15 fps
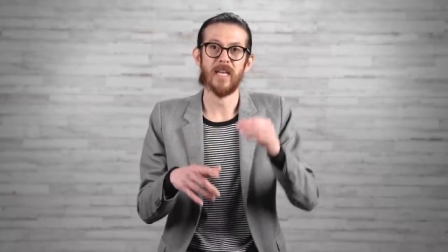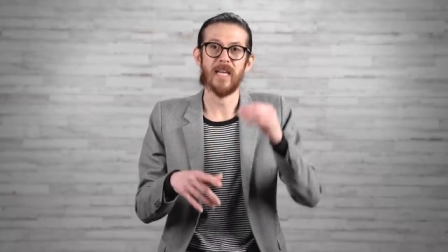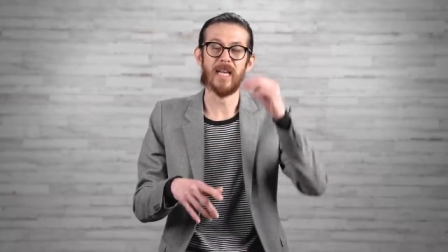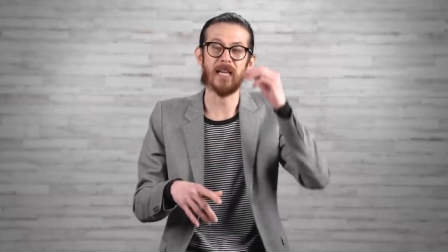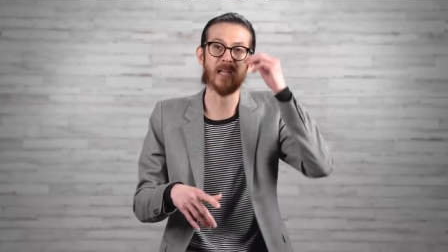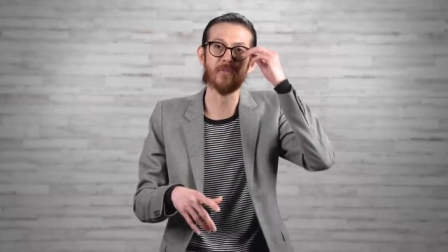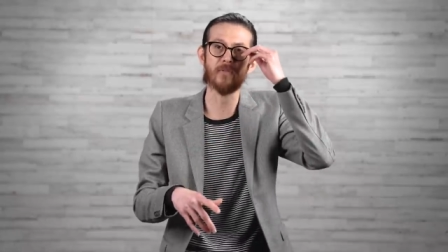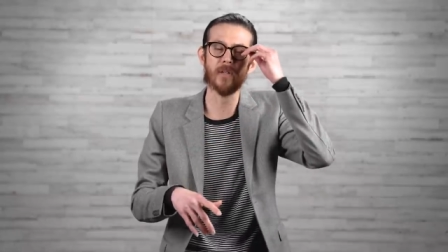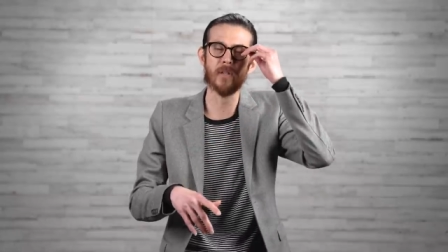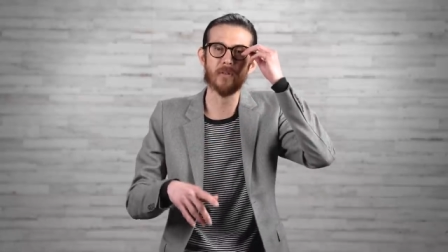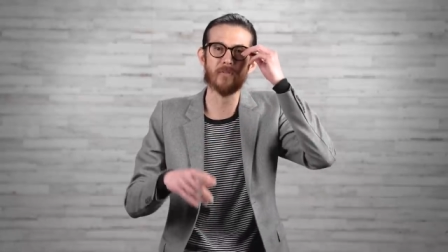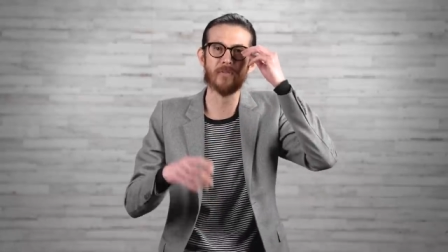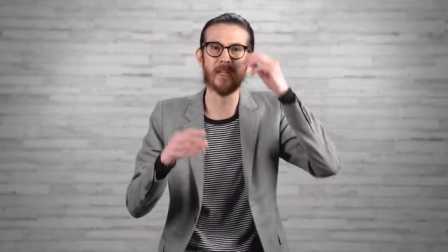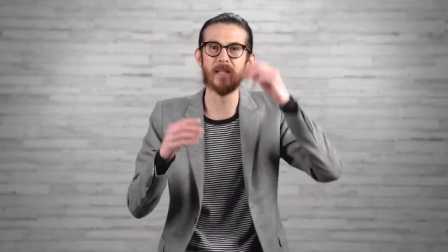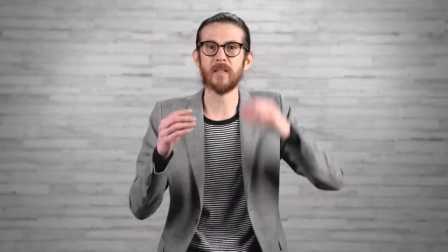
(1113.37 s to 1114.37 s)
And if we don't
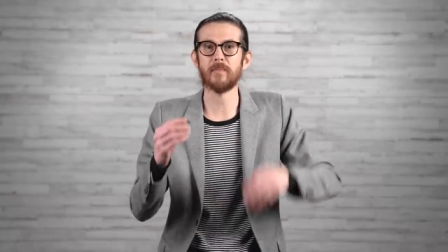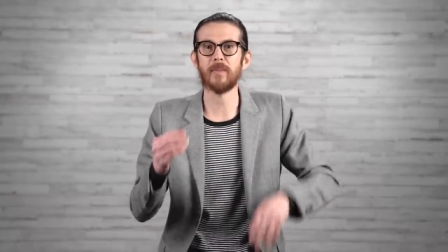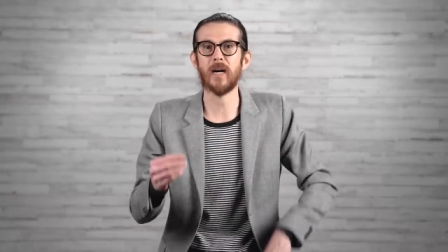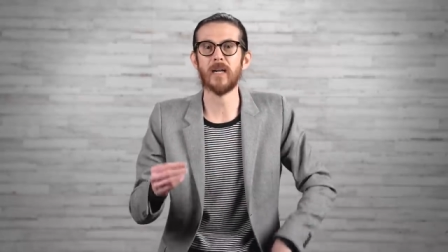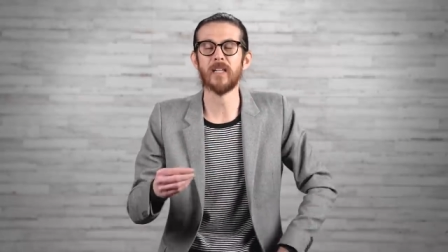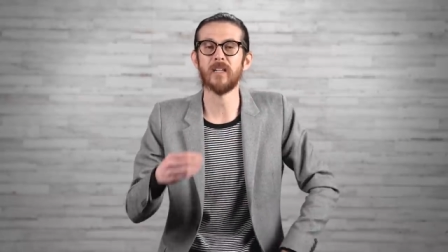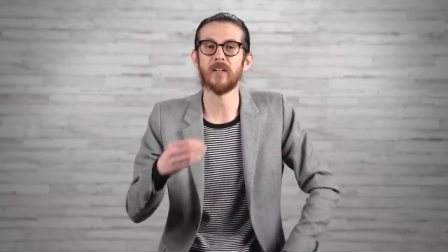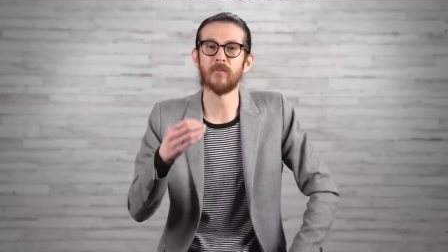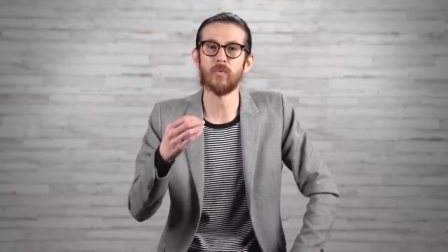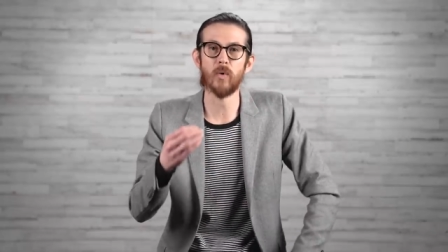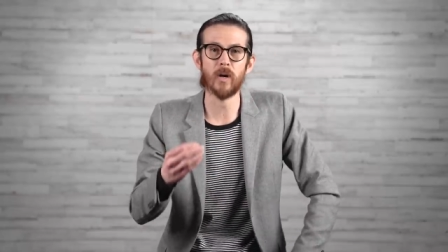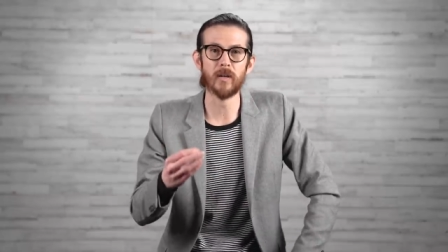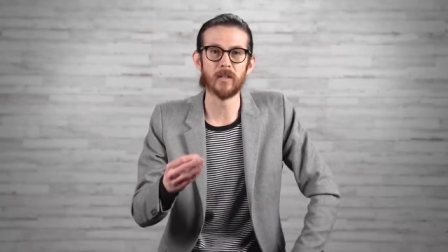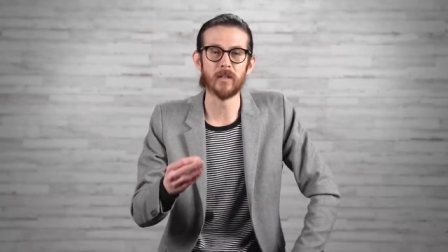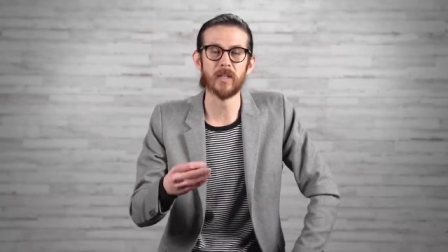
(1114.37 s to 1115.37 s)
feed the body enough
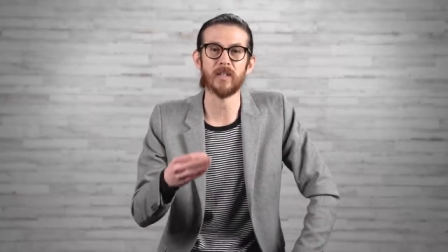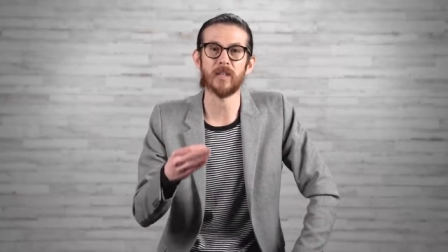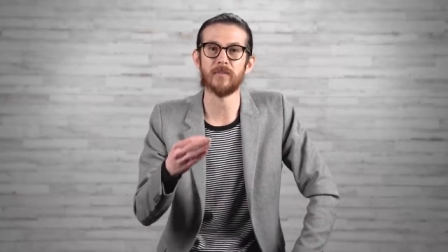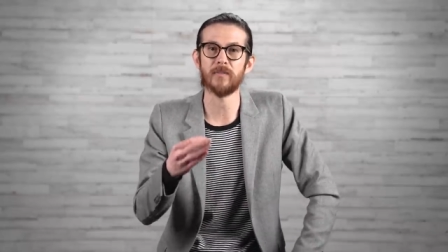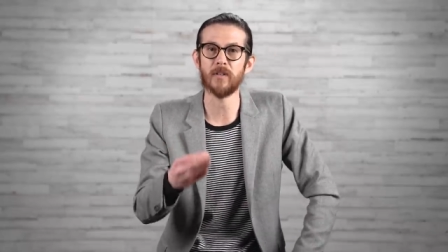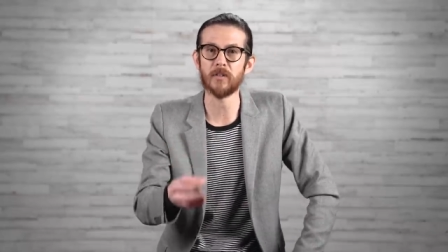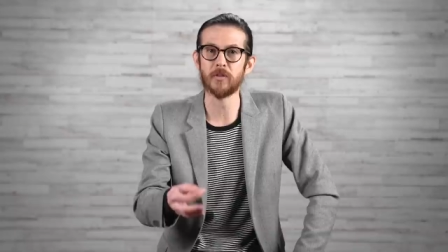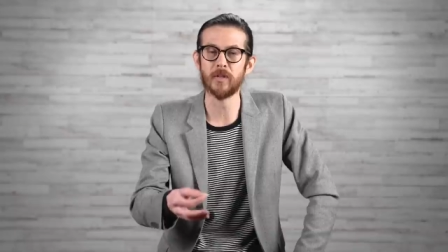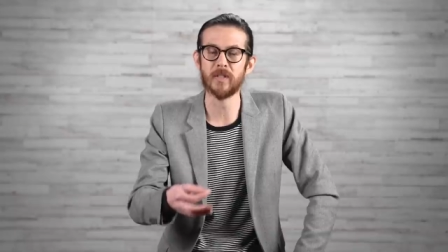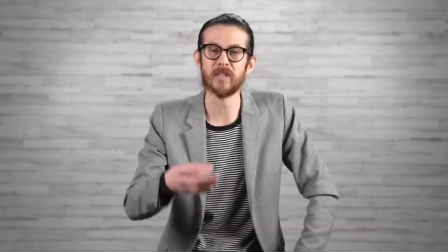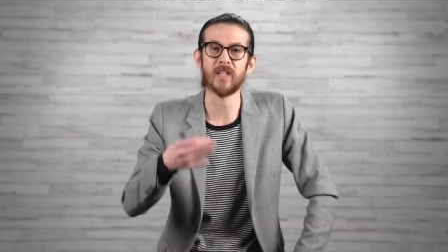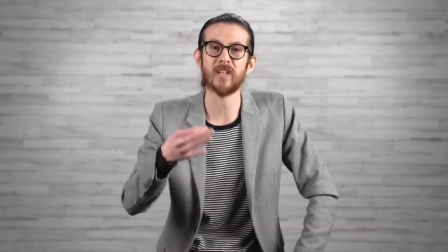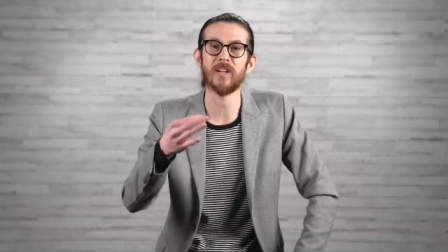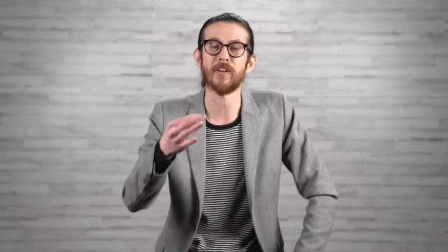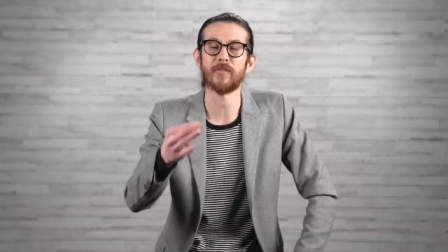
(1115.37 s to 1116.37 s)
water, enough nutrients,
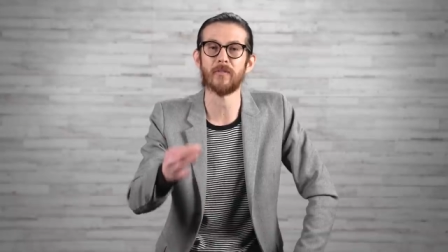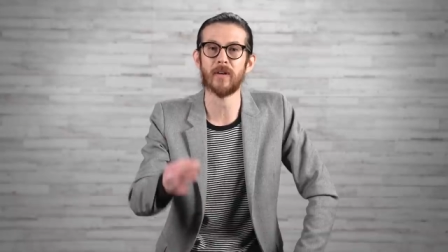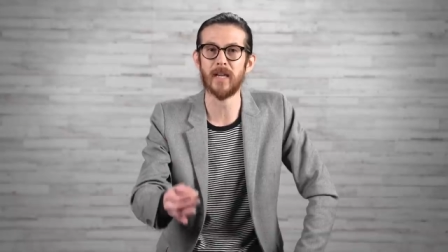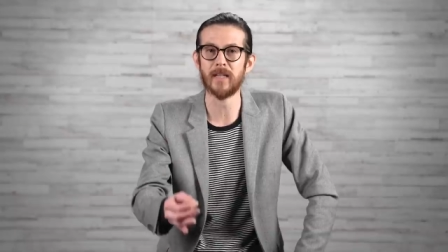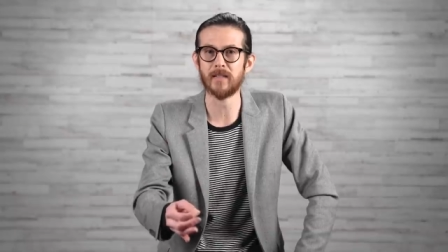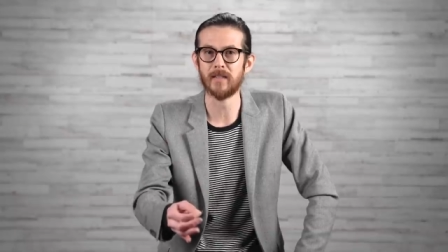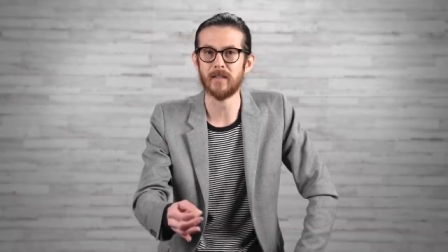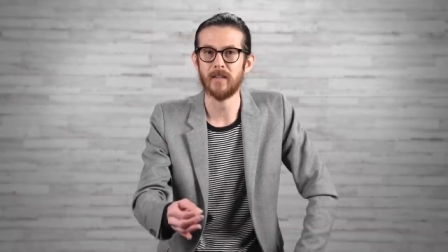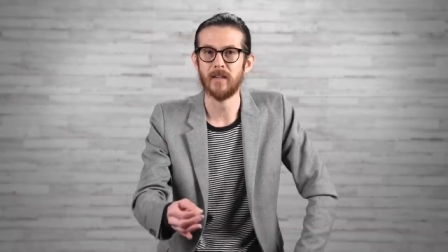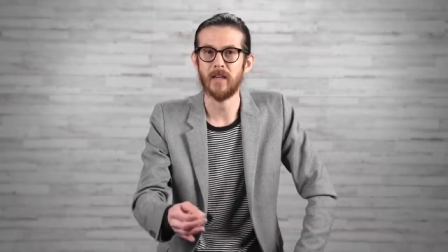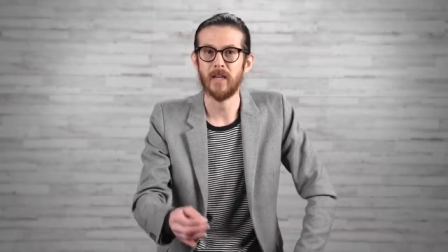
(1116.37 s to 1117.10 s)
get enough rest,